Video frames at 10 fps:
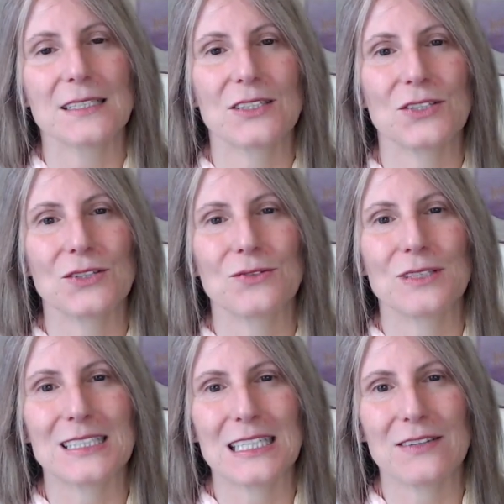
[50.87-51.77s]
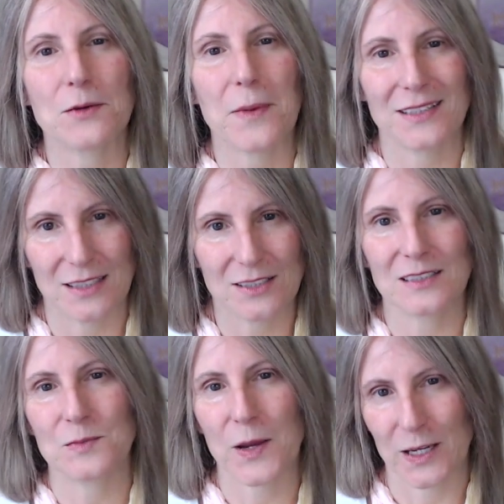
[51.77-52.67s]
to receive a message
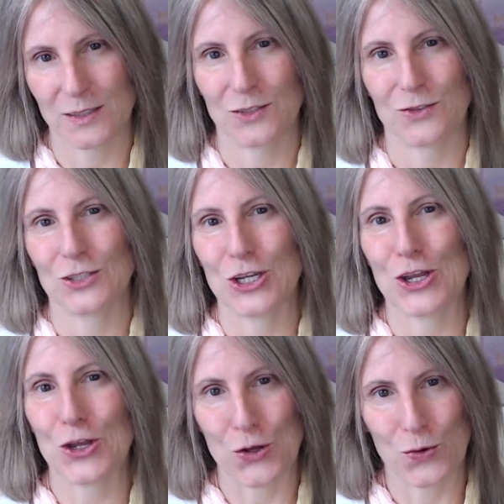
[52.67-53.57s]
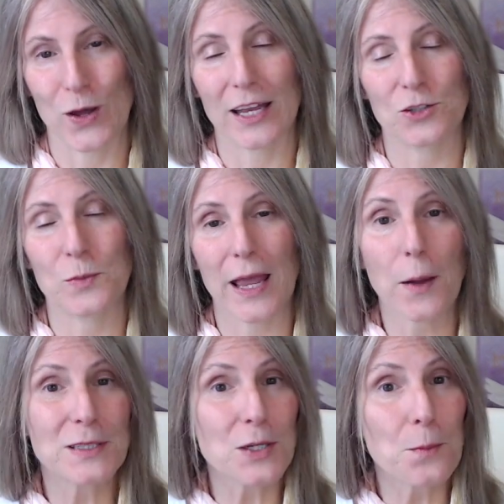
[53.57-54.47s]
that's personal to you and you'll be
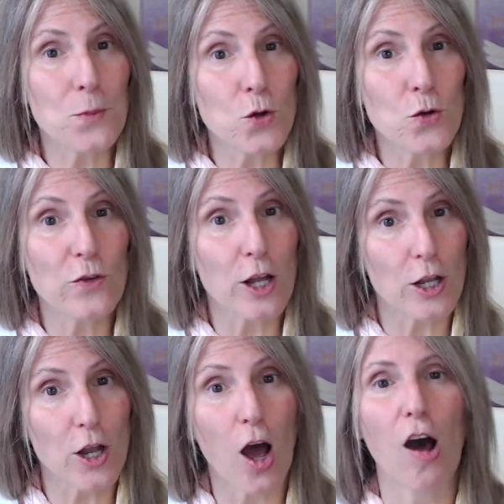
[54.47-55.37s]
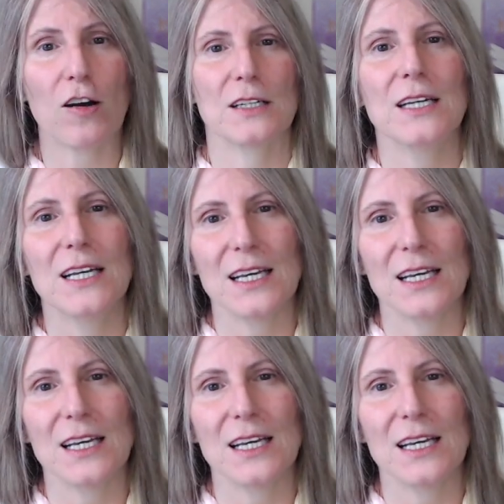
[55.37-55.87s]
able to move along